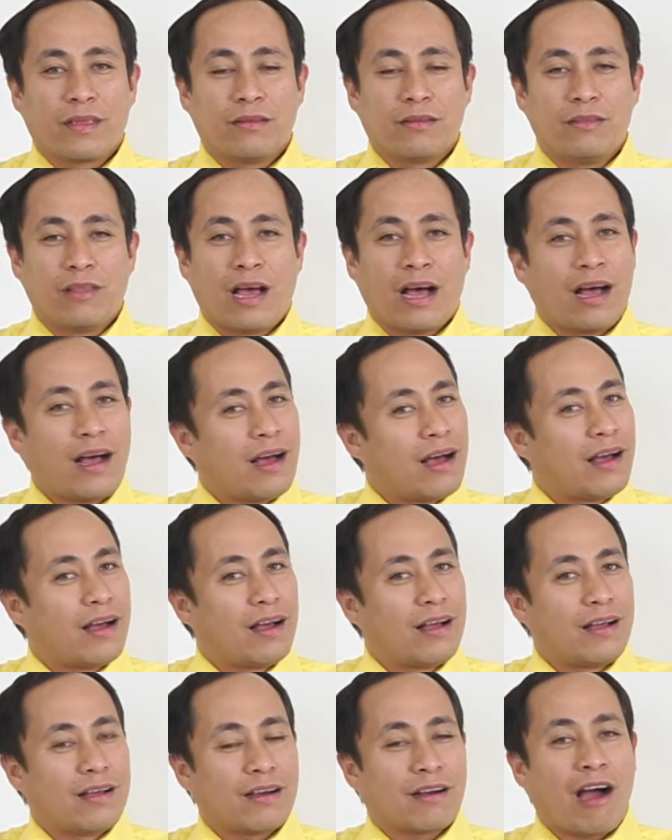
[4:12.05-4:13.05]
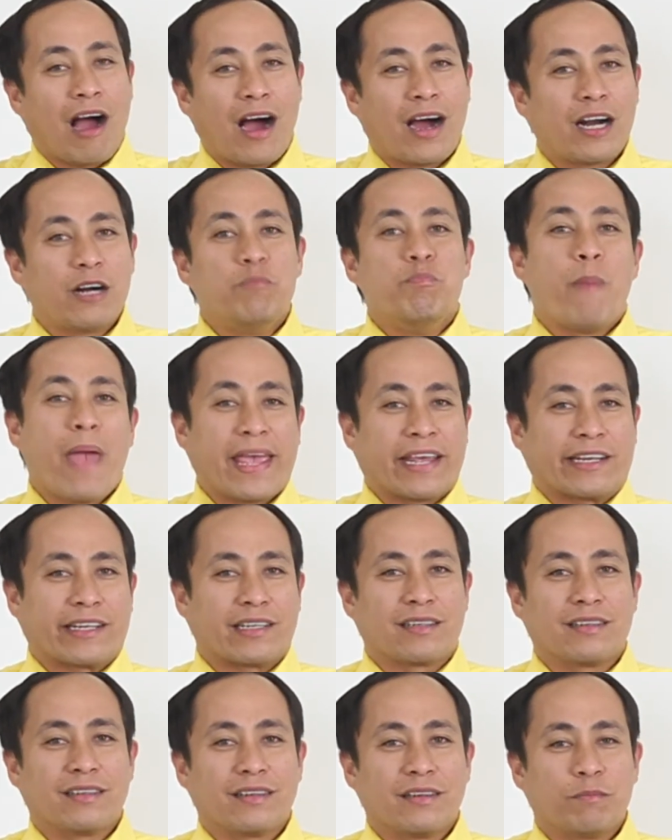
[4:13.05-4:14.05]
the car
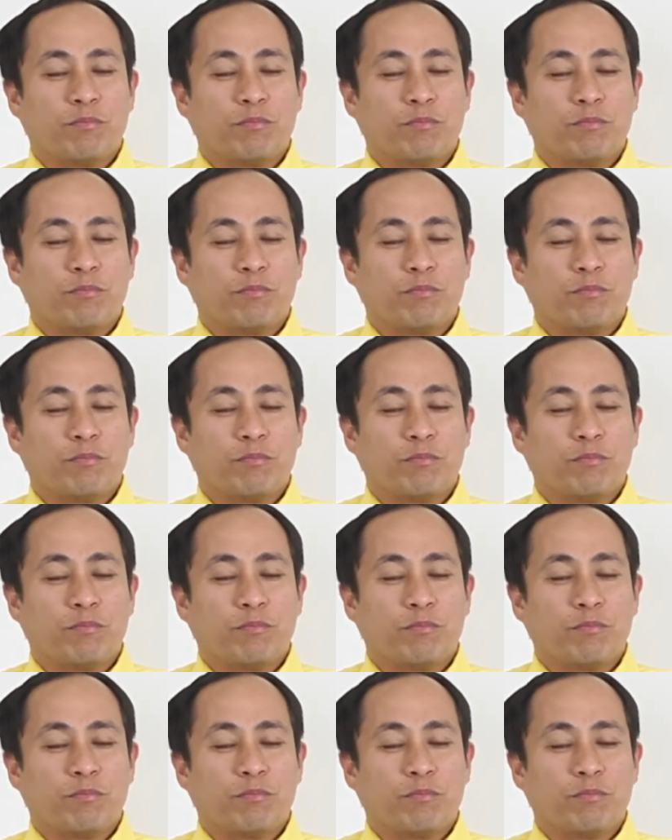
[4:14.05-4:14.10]
maker,